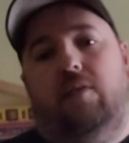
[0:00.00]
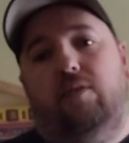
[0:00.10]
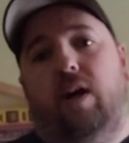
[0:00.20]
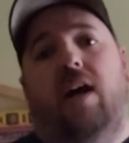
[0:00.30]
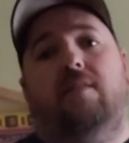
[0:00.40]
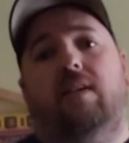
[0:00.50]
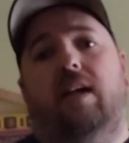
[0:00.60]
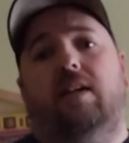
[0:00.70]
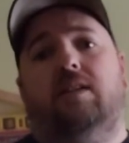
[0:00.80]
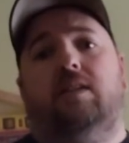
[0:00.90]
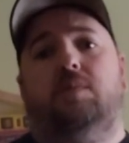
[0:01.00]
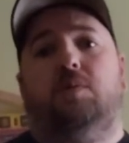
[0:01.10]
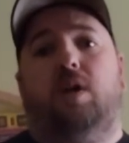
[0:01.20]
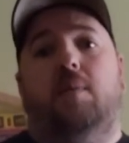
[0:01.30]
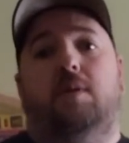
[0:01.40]
If you haven't liked and
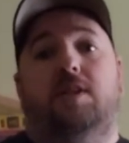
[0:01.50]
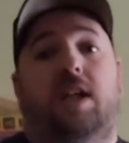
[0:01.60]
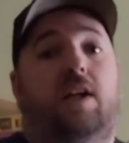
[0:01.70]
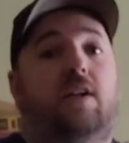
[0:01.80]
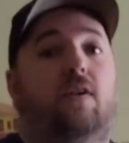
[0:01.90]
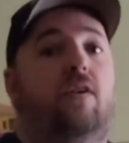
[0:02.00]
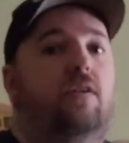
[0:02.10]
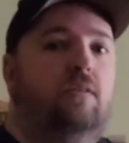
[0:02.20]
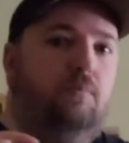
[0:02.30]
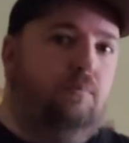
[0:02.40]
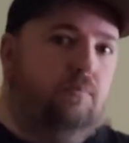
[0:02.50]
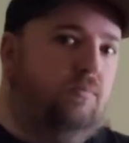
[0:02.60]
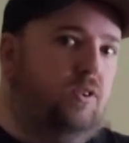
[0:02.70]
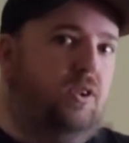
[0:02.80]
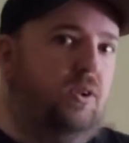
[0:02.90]
subscribed to the channel,
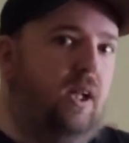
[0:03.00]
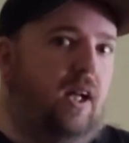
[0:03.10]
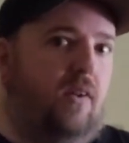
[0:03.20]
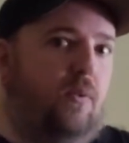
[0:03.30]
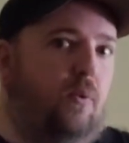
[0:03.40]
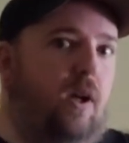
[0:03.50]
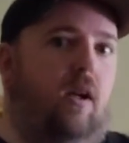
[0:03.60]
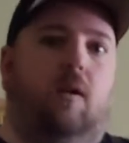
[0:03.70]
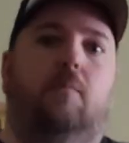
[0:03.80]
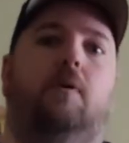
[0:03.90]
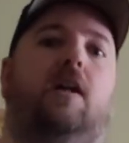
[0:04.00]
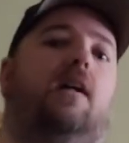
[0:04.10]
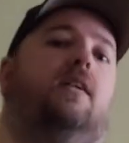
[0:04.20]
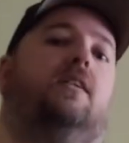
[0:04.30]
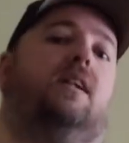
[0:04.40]
do that as well,
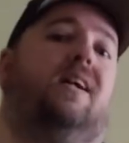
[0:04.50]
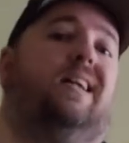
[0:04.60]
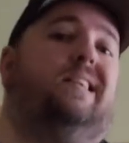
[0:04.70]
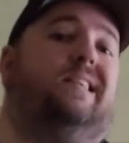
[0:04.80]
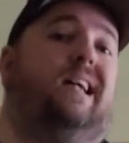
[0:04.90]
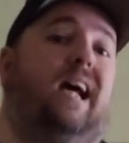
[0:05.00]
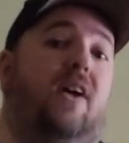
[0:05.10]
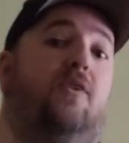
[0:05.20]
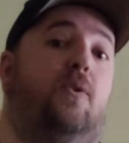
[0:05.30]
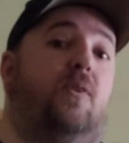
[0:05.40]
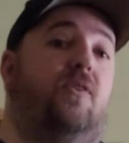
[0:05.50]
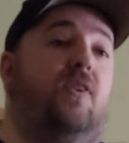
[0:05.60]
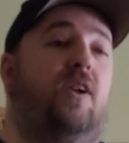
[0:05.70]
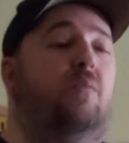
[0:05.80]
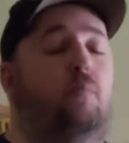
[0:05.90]
because as you can
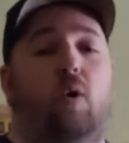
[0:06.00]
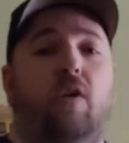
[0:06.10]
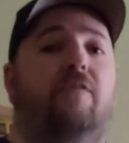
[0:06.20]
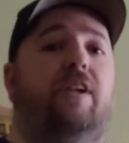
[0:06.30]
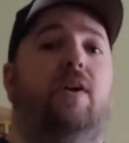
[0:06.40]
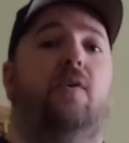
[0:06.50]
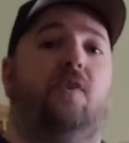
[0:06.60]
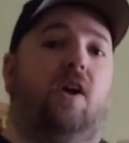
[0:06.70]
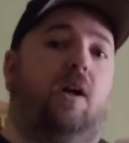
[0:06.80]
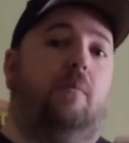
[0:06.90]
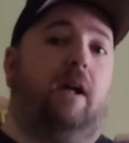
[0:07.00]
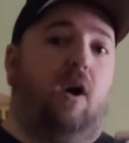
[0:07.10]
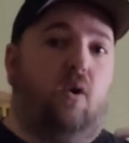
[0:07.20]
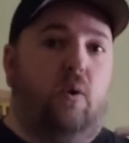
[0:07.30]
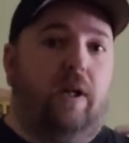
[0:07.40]
see, more videos are coming
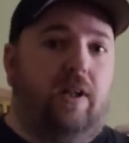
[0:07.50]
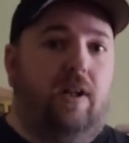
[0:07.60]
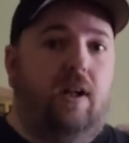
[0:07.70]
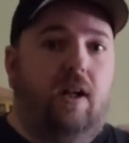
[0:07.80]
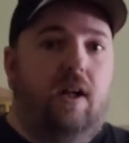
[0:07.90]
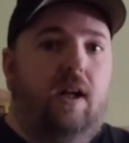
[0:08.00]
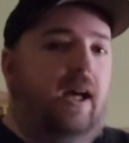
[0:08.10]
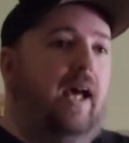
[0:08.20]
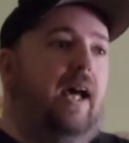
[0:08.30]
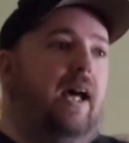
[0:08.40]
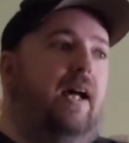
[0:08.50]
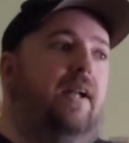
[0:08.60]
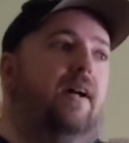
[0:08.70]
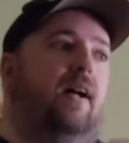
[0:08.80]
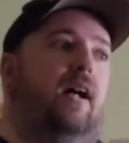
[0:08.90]
out quicker, and
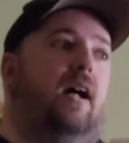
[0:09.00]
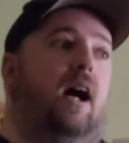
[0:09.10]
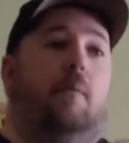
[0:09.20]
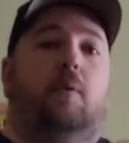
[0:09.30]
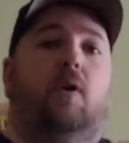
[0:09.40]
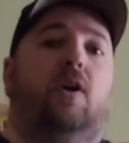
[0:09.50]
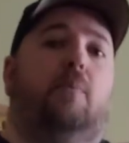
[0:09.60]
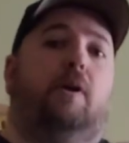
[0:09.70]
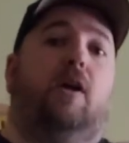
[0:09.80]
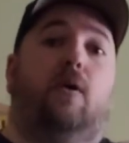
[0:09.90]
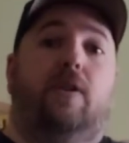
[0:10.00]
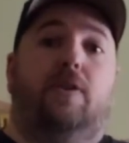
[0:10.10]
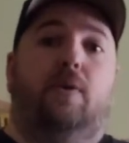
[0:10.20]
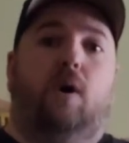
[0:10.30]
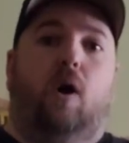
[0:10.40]
I'm going to be going
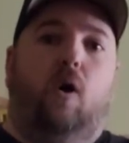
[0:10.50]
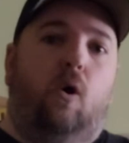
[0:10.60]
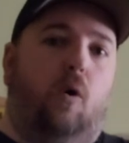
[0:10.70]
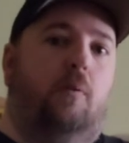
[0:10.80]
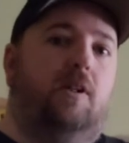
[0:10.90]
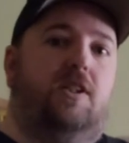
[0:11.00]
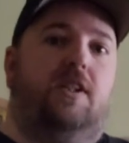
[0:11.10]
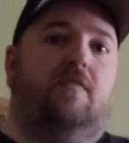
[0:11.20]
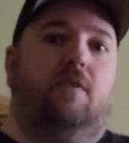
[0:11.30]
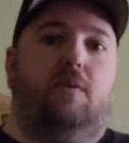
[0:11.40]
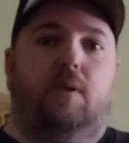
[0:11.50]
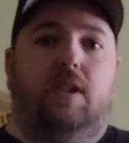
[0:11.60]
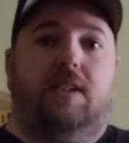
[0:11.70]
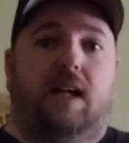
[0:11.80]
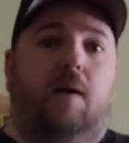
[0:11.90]
through a whole bunch of different
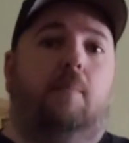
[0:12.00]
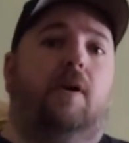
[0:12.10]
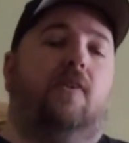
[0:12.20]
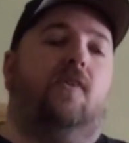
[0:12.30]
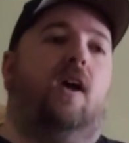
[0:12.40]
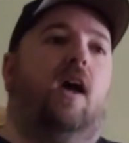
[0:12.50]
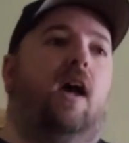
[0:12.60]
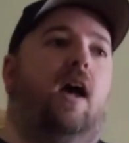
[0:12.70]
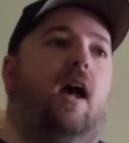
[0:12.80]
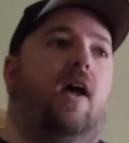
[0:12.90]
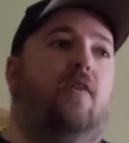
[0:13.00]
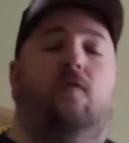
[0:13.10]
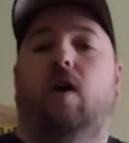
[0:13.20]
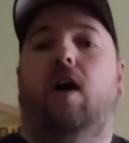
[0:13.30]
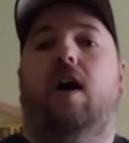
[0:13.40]
topics as
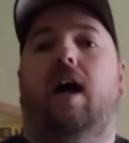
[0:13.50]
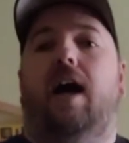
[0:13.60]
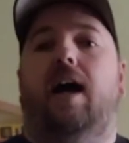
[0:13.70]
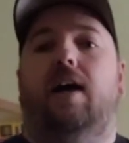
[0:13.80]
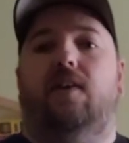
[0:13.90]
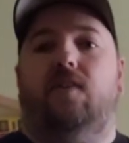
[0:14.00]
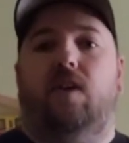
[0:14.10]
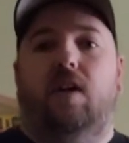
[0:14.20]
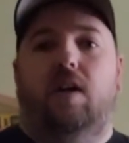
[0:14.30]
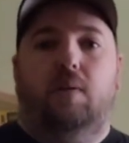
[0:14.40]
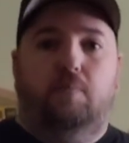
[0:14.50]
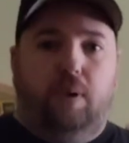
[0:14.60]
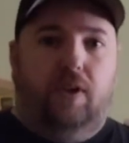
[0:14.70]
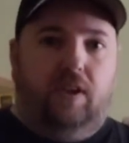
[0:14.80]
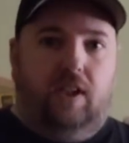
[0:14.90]
far as
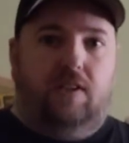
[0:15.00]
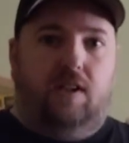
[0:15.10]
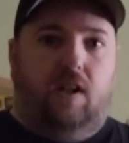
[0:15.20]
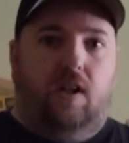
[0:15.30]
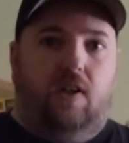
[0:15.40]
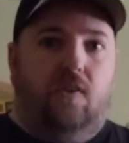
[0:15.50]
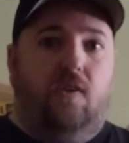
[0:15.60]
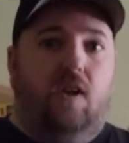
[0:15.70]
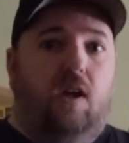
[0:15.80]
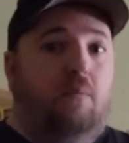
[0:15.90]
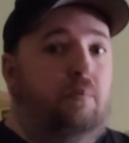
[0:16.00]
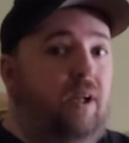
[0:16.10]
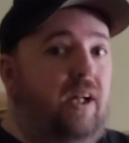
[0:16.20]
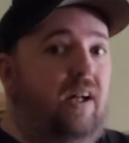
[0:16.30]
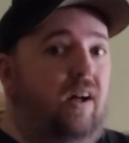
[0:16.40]
building guitars,
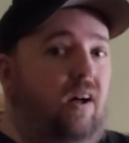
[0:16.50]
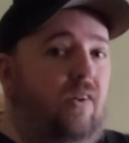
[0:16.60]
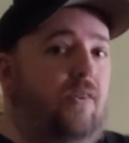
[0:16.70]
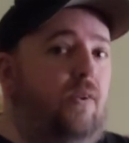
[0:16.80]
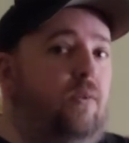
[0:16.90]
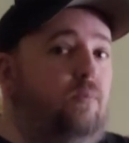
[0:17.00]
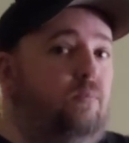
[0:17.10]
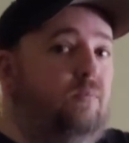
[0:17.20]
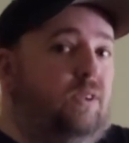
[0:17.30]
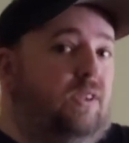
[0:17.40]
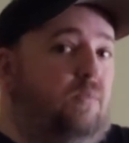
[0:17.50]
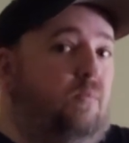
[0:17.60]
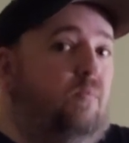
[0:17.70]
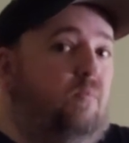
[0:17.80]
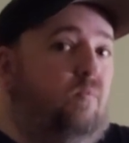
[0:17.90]
but also
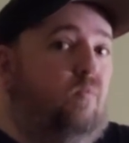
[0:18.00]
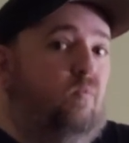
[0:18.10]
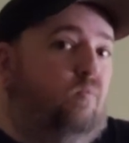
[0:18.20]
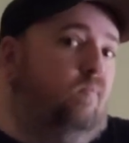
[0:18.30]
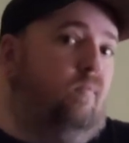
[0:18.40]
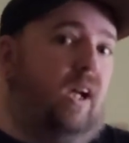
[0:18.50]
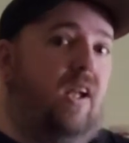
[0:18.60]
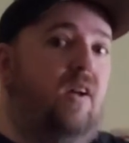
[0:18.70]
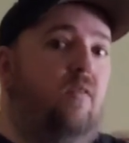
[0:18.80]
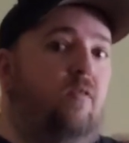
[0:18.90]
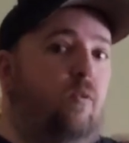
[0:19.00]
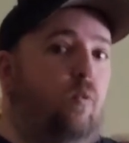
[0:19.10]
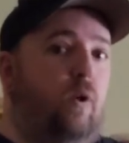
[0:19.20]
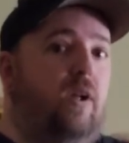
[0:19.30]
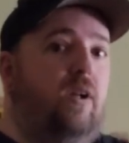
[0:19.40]
some kind of
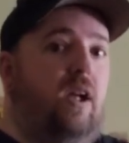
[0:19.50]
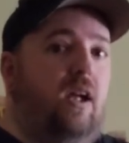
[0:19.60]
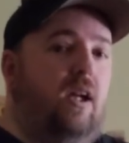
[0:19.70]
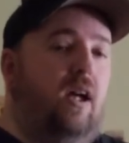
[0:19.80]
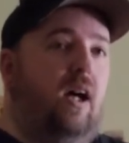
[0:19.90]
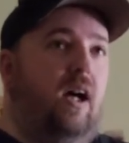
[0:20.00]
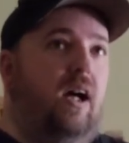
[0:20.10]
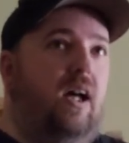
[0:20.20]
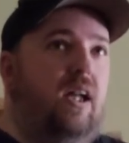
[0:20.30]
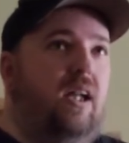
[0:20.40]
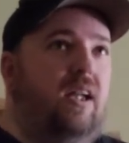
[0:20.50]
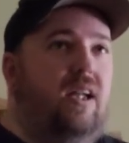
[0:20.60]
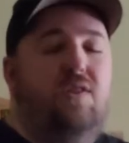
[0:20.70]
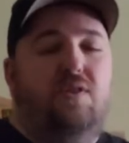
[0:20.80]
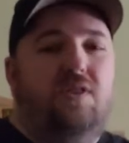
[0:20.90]
weird,
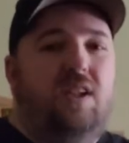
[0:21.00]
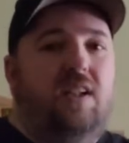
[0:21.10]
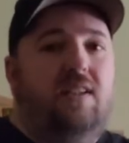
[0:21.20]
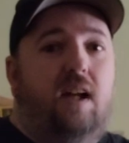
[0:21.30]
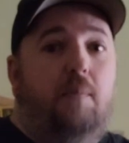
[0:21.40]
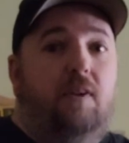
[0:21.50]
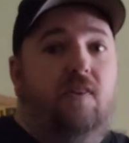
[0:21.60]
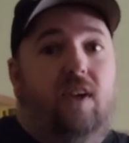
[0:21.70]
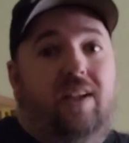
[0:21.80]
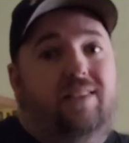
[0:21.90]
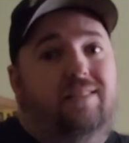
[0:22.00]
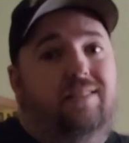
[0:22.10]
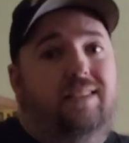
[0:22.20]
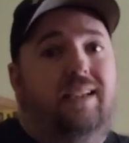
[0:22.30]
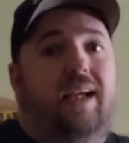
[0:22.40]
interesting topics like
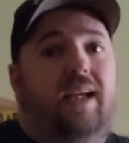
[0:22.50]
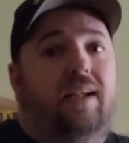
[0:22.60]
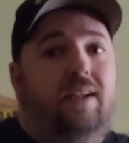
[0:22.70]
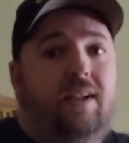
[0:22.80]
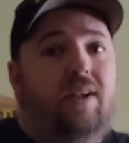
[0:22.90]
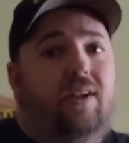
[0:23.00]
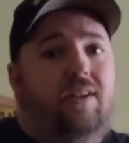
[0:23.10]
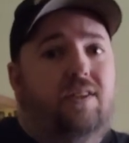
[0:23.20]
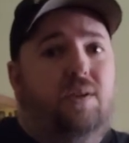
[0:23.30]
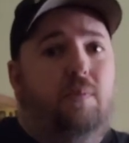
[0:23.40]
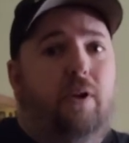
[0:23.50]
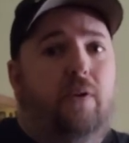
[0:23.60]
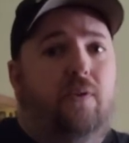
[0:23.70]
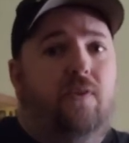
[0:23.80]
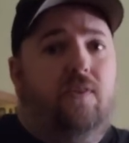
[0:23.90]
today, chip
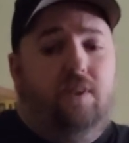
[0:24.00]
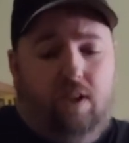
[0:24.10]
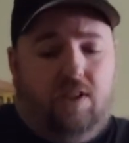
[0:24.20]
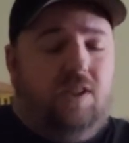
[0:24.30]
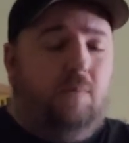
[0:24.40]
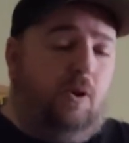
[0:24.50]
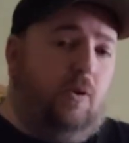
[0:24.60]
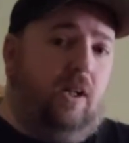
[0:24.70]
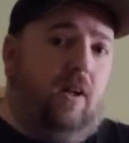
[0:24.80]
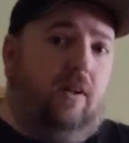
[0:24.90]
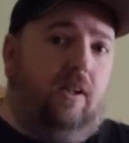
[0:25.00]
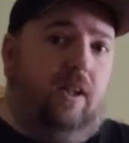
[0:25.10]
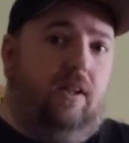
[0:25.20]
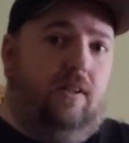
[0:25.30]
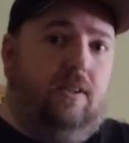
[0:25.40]
loads and chip load
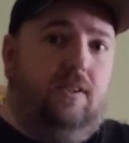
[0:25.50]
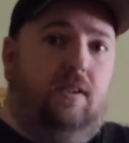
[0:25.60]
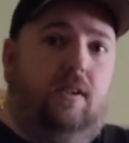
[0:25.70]
calculators.